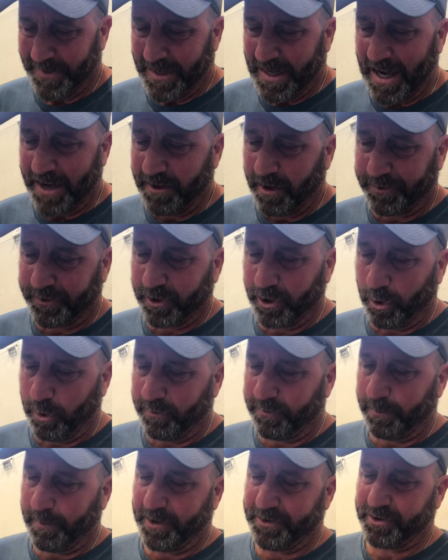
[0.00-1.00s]
Had nothing
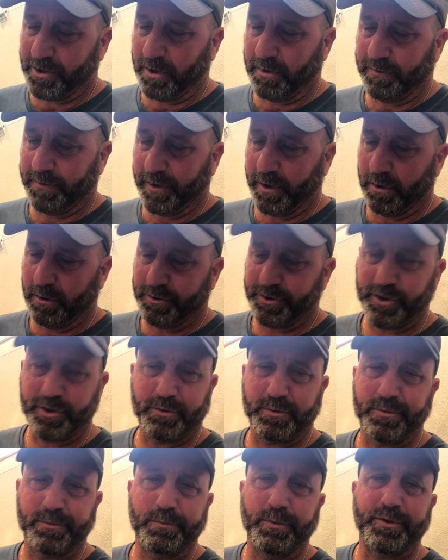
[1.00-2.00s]
going for myself, I
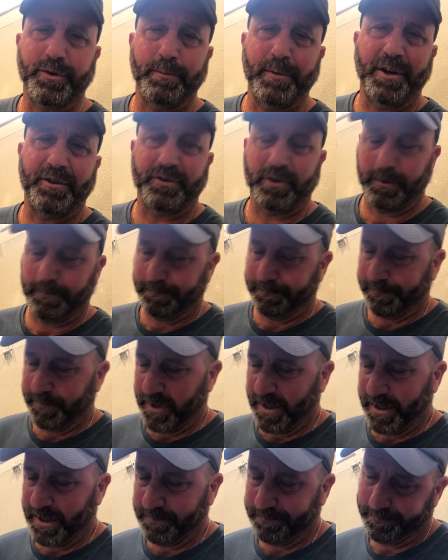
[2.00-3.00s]
just was a mess up.
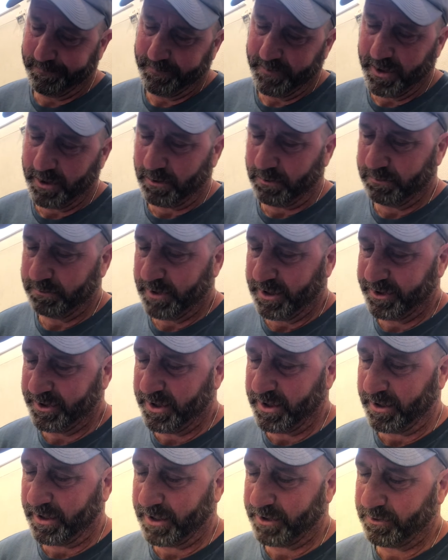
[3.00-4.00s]
And then, that's
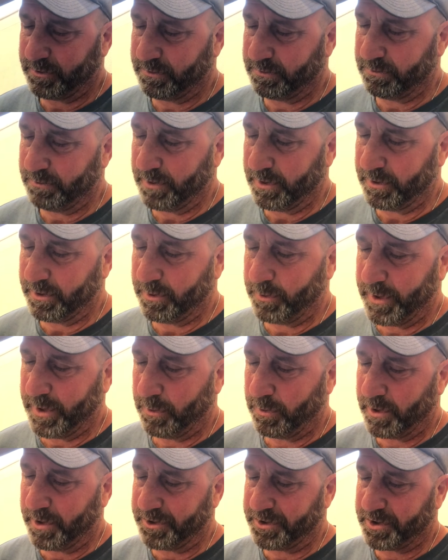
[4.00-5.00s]
it. That's the way
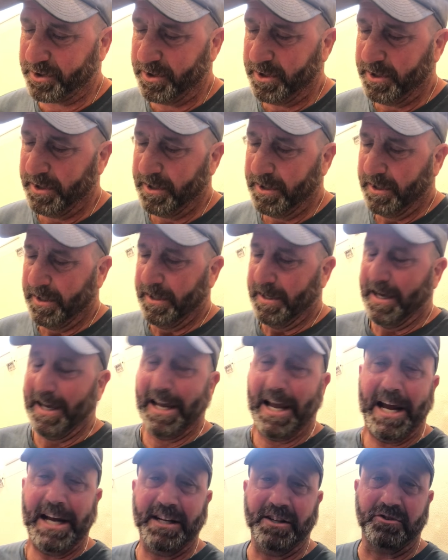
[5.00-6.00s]
it was. I
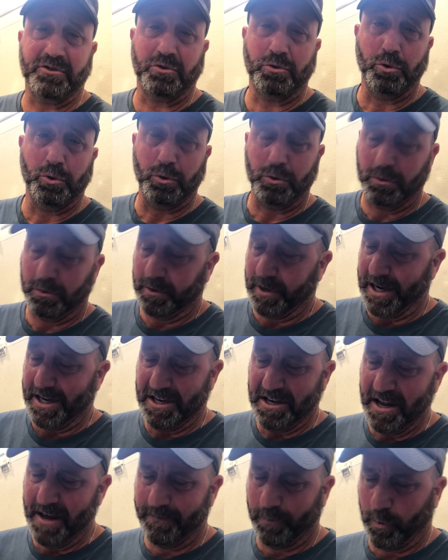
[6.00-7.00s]
hated school. I
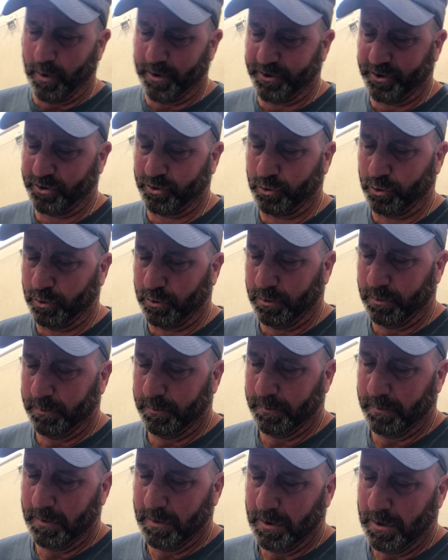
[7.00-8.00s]
never went to school.
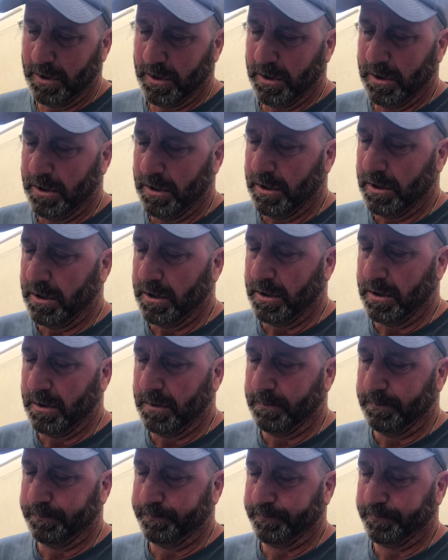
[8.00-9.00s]

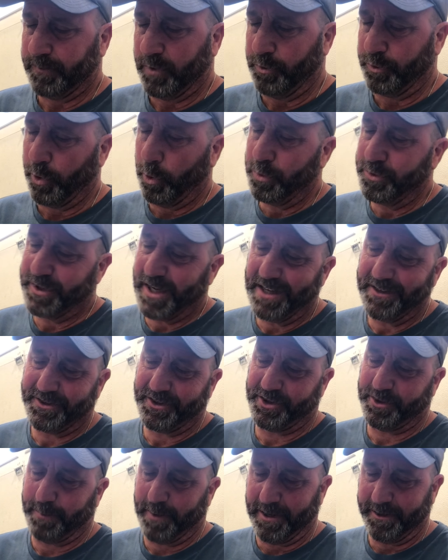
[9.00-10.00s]
I was always getting
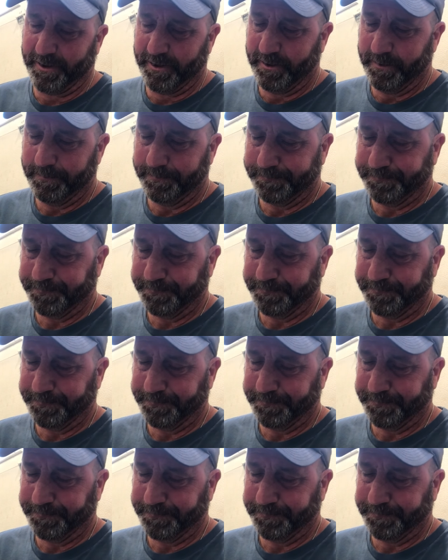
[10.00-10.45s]
suspended.